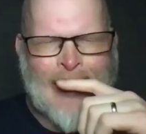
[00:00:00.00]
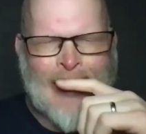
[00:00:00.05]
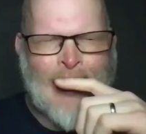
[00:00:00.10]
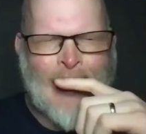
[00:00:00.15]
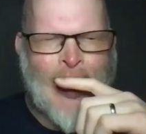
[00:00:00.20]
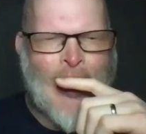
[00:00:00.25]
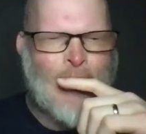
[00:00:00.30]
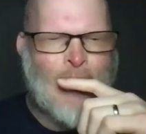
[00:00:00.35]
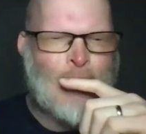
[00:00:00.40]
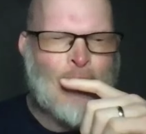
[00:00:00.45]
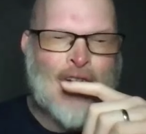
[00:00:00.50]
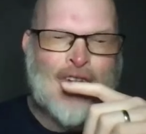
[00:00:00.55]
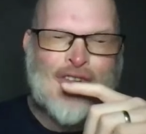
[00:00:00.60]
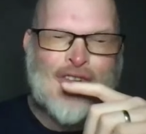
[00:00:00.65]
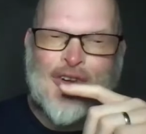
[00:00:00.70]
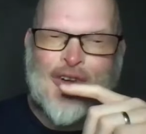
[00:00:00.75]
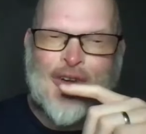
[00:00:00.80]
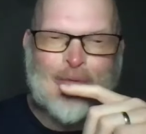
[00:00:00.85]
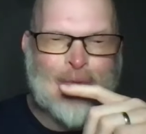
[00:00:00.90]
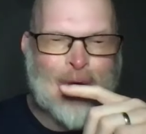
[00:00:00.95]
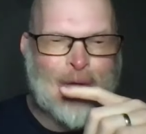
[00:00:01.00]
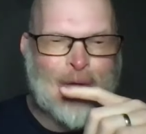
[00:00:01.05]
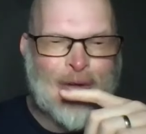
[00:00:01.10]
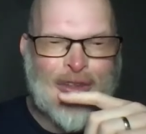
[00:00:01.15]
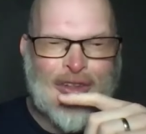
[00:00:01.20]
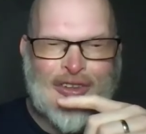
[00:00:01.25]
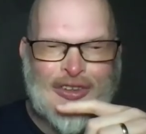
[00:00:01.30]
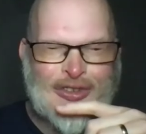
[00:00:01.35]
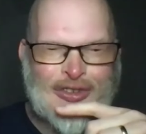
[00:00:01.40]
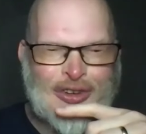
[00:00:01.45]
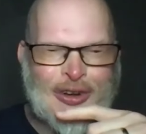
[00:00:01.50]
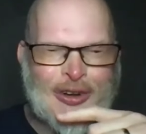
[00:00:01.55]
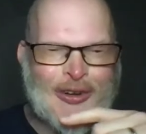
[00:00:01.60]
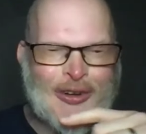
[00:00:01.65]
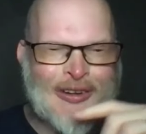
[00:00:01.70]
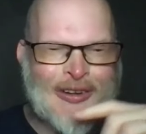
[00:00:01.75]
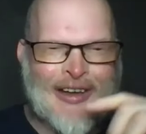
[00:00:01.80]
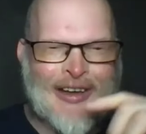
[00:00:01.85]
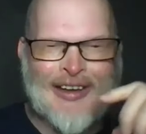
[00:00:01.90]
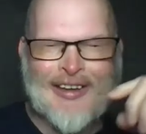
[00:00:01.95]
I, I, wish you could be with us in
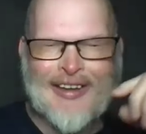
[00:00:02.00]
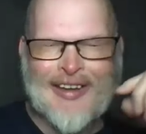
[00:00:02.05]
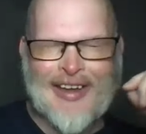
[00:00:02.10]
Cholula.